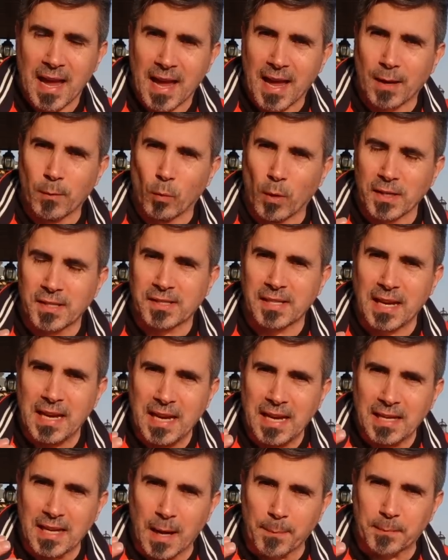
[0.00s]
and once they
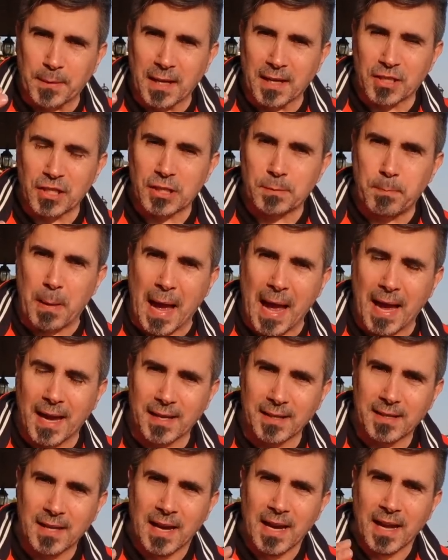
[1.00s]
heat up, they
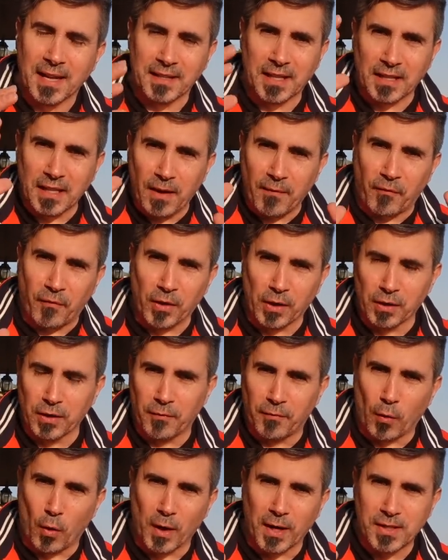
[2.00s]
expand. Then they fill the
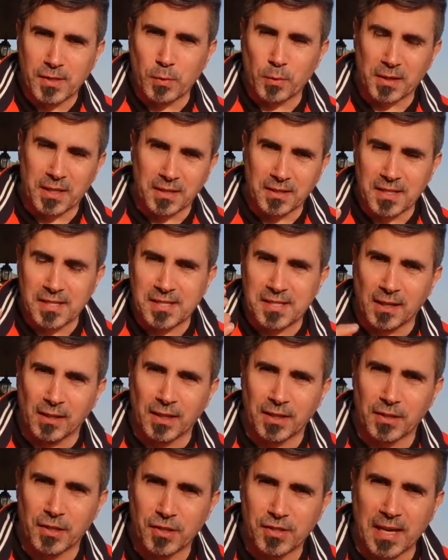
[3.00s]
voids within the
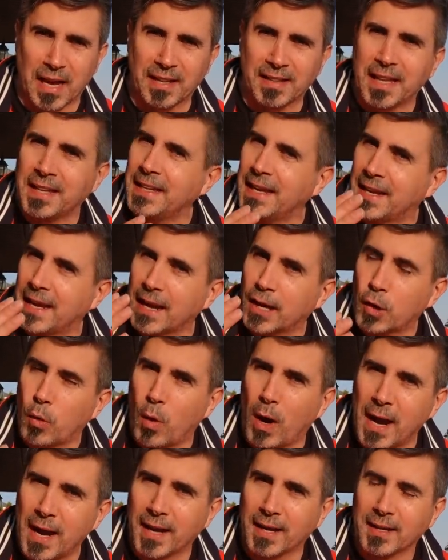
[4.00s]
cylinders, and then they get
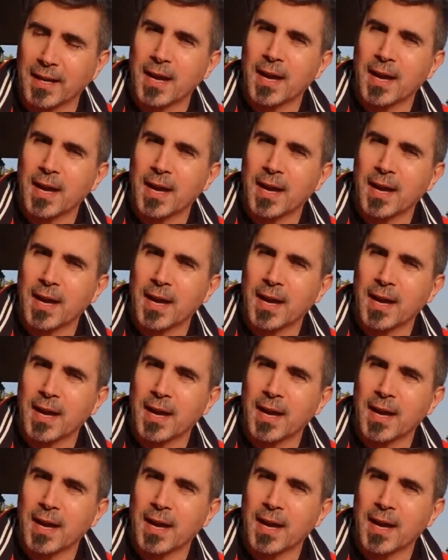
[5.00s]
quiet.